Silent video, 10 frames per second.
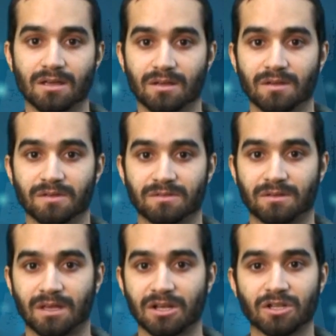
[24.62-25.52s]
is
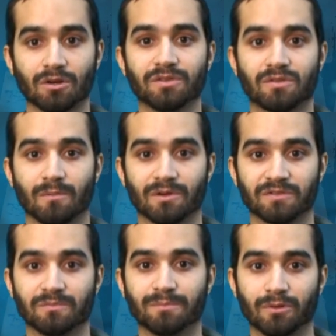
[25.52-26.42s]
catching all these
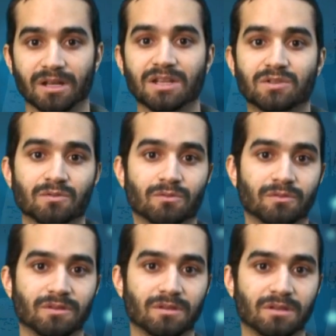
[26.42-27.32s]
criminals to be put
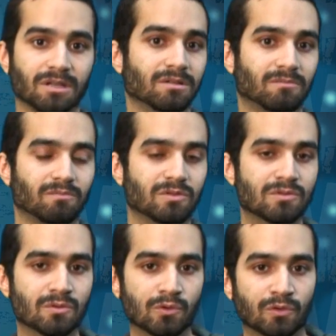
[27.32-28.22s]
into the
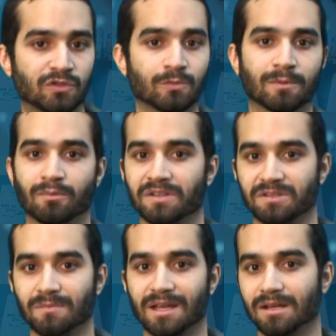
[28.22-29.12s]
new super
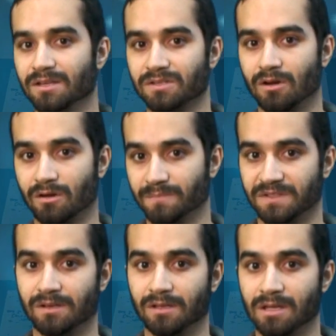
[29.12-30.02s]
prison that is Arkham
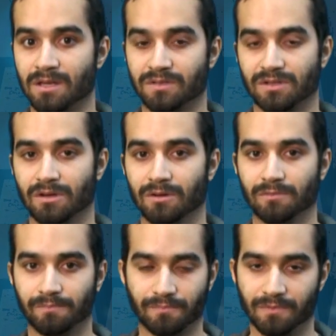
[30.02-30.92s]
City.
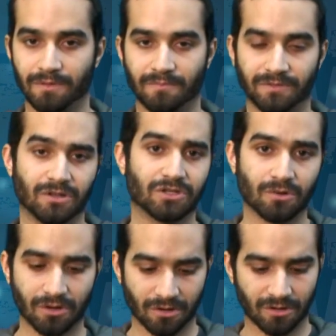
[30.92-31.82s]
So the
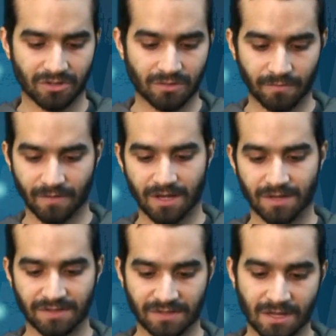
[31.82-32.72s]
Joker,
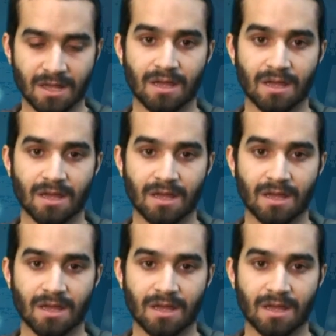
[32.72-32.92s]
Two-Face,